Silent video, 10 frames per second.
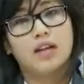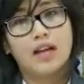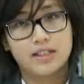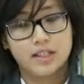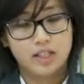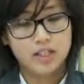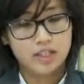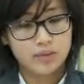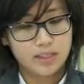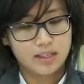
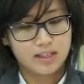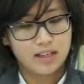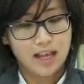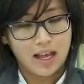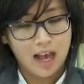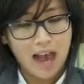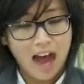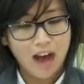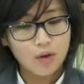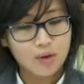SDGs, which is
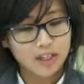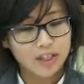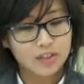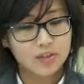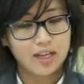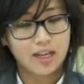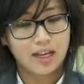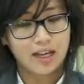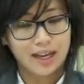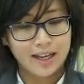how country
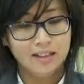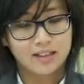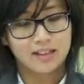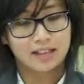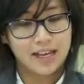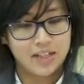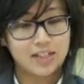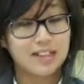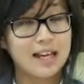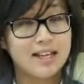is
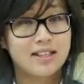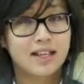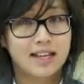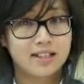nationalizing